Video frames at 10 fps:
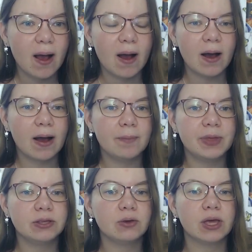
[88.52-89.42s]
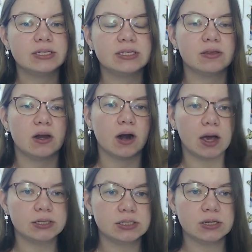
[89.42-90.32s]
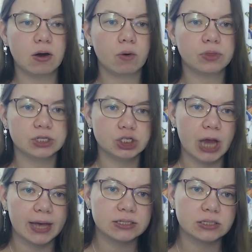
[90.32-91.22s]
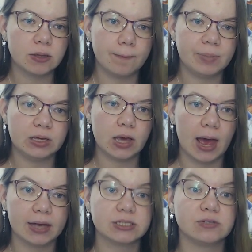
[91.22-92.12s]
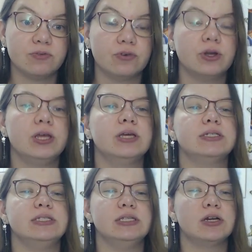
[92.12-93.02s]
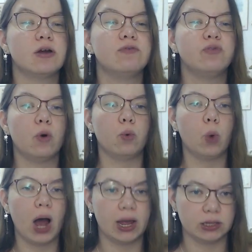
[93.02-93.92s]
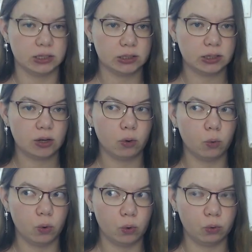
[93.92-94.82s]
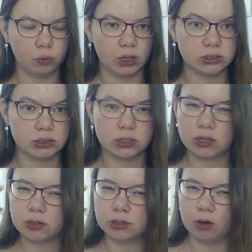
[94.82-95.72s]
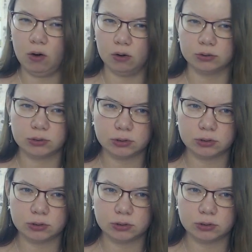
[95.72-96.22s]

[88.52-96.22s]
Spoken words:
And you can see the writing on the chest, PX3041. Whoa, that's a lot.